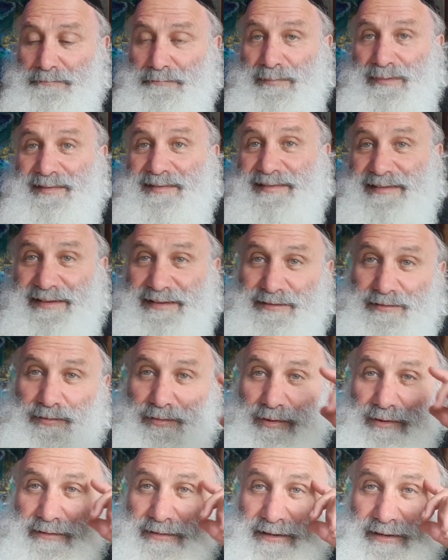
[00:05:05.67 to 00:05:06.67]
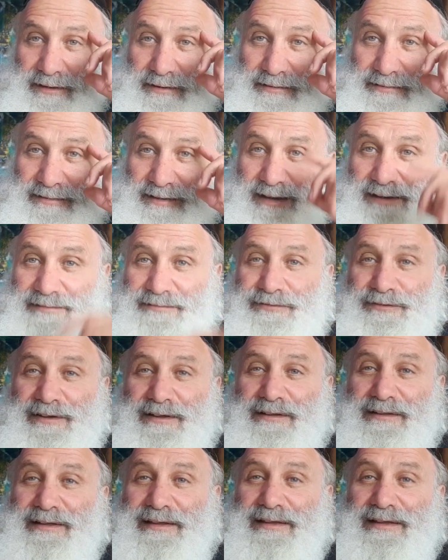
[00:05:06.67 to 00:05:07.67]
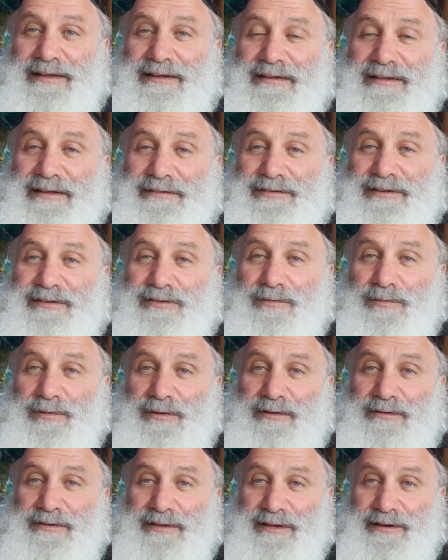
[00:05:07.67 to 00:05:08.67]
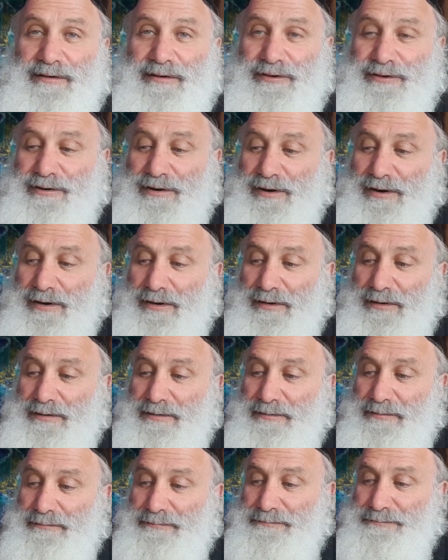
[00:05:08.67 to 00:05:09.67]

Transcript: But seeing the world here is not feeling and living the world here in your heart.